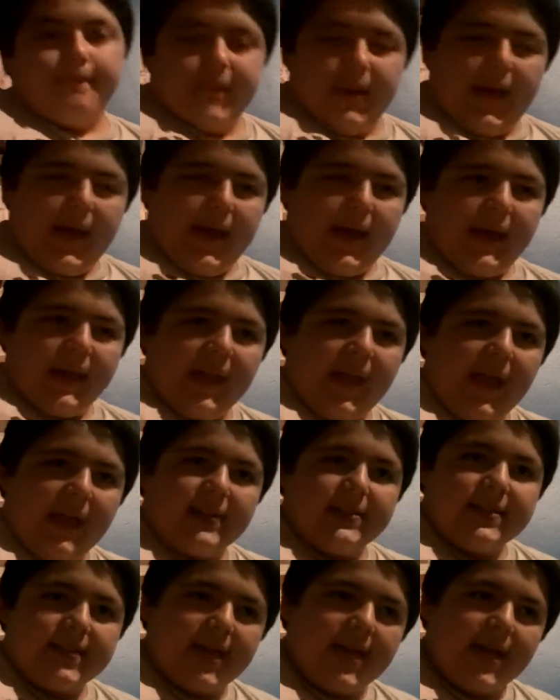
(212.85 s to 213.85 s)
By
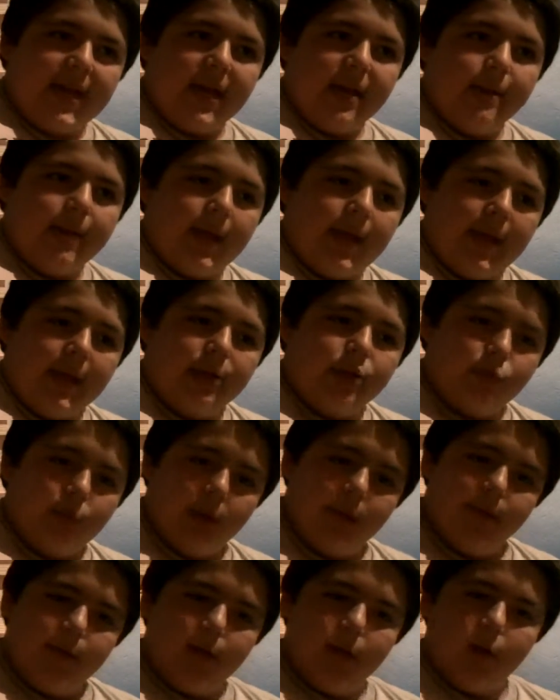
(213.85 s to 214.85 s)
that time I had
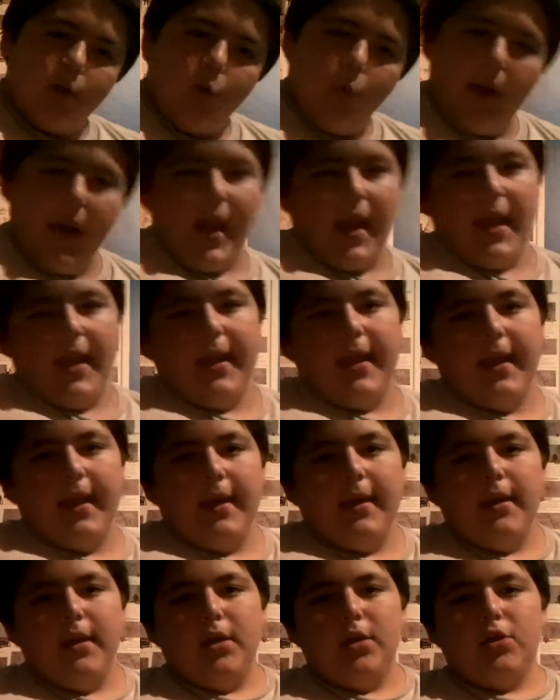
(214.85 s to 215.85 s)
driven away,
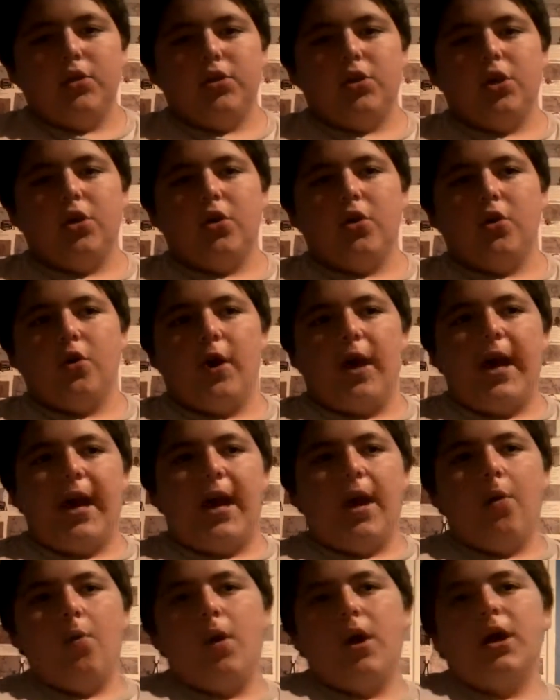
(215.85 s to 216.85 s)
so
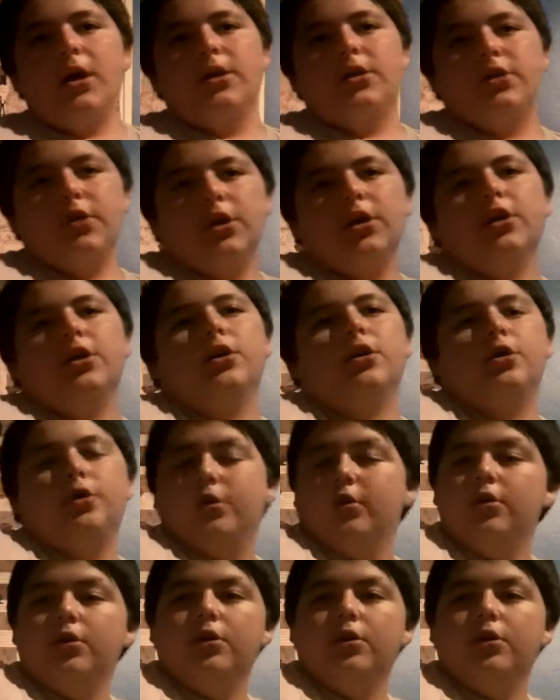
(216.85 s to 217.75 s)
I wonder